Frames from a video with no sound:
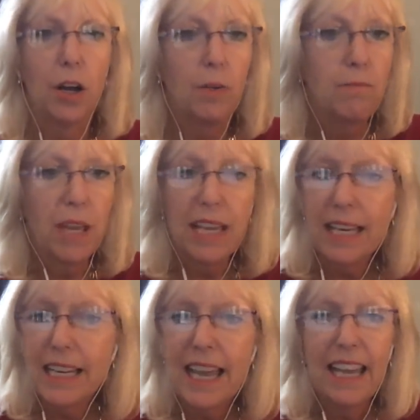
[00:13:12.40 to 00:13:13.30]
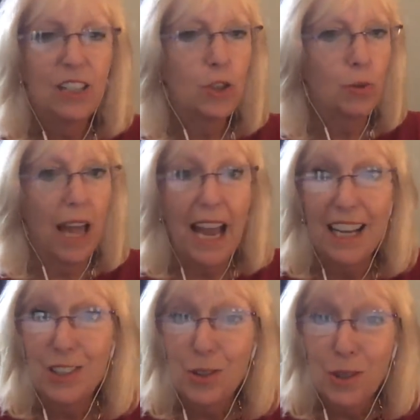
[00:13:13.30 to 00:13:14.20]
being engaged
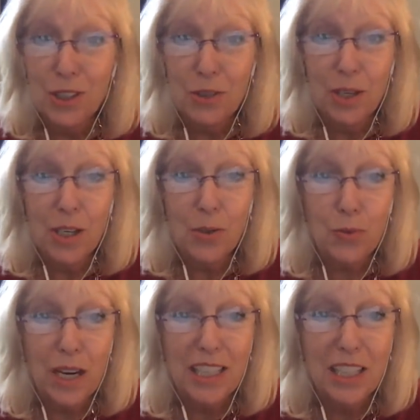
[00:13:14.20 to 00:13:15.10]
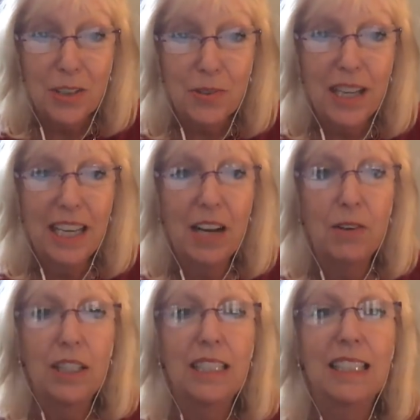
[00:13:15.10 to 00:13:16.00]
as you are doing right here, right
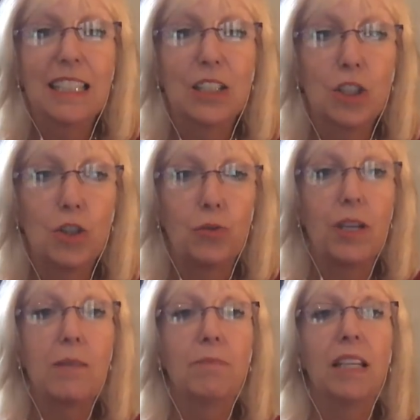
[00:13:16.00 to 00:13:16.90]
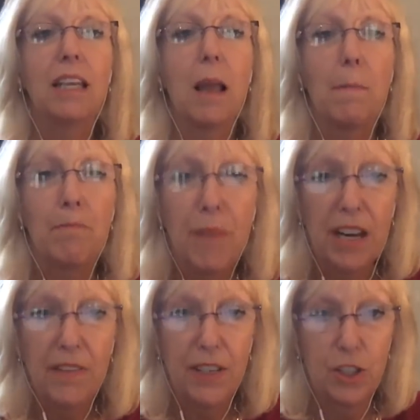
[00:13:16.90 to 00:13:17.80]
now is extremely
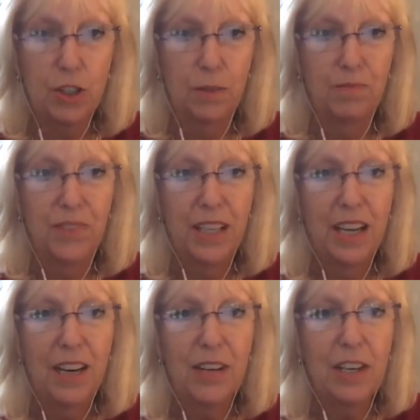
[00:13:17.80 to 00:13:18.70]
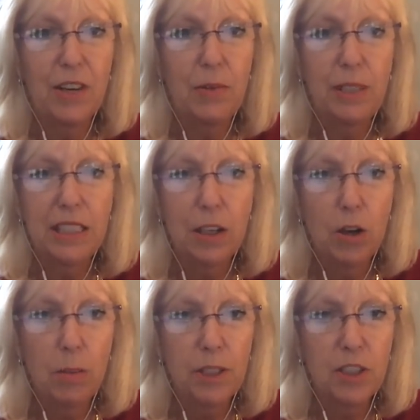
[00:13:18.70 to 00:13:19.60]
beneficial. All right, great. We see a
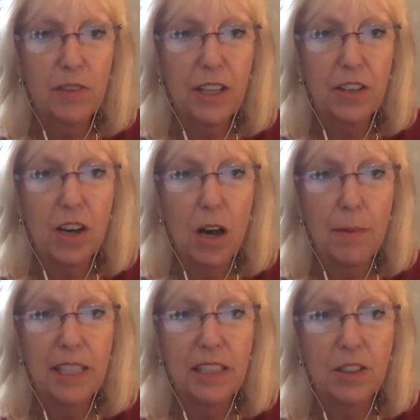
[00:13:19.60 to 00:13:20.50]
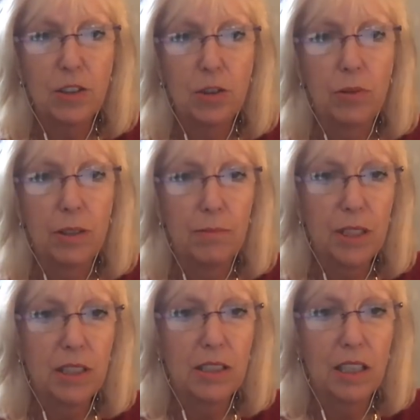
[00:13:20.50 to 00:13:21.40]
whole bunch of other comments here too in
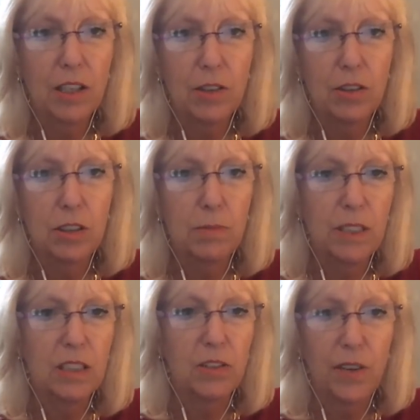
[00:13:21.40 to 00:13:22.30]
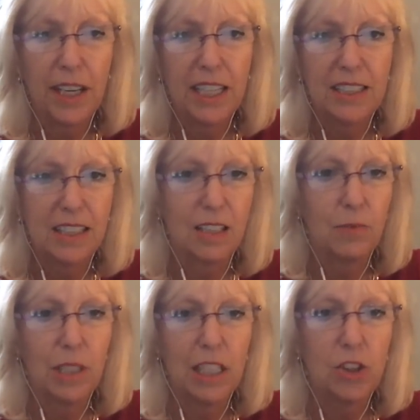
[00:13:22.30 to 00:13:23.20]
business and girls, business finances
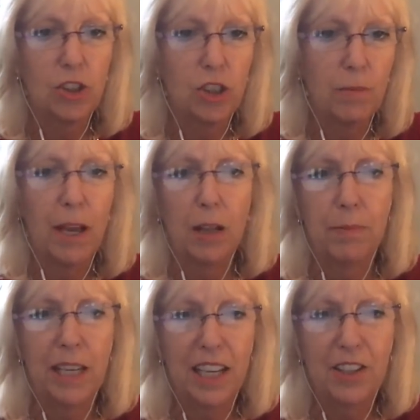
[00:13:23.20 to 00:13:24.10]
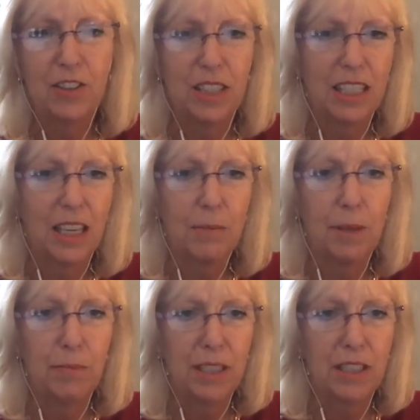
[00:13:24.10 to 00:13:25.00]
and relationship, helping others, income
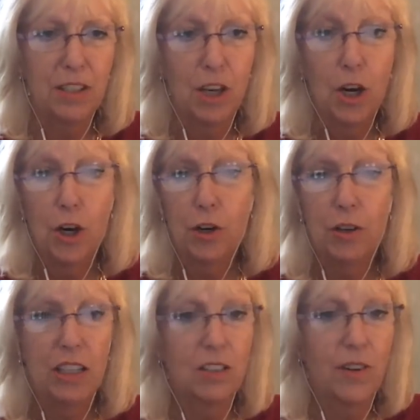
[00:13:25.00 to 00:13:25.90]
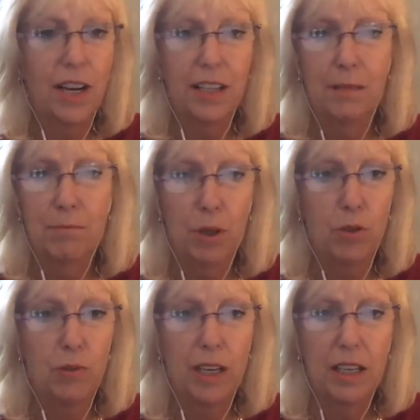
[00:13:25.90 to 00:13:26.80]
and business, earnings via
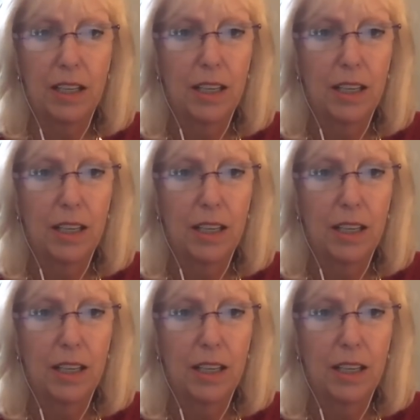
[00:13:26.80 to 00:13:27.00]
book, writing